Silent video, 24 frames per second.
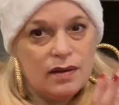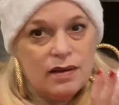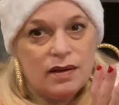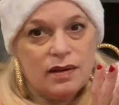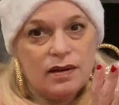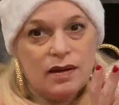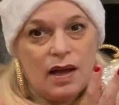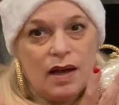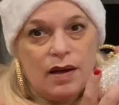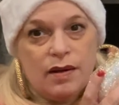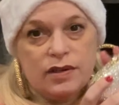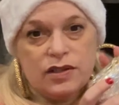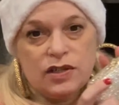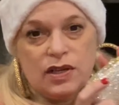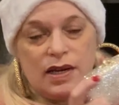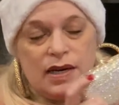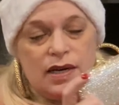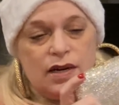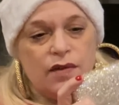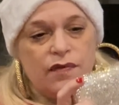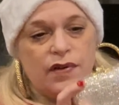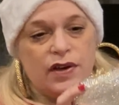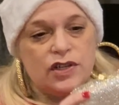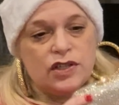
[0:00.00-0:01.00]
Oh, I don't know
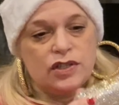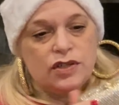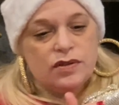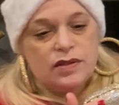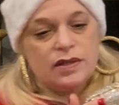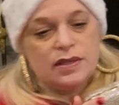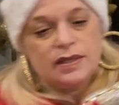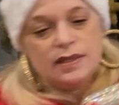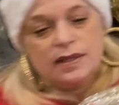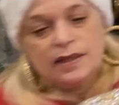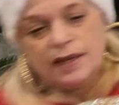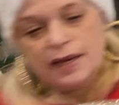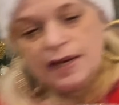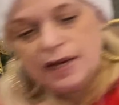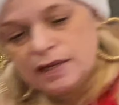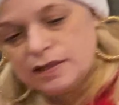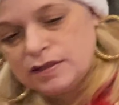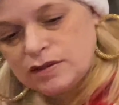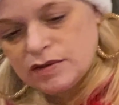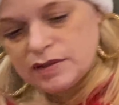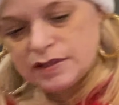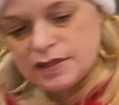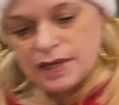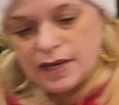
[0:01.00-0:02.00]
if I should do this last or
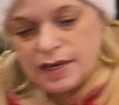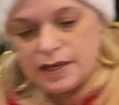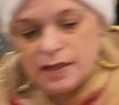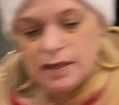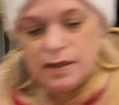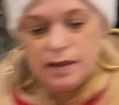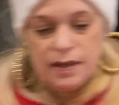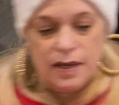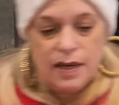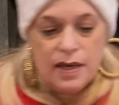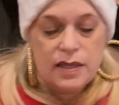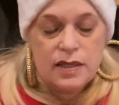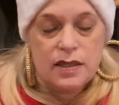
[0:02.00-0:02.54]
second to last.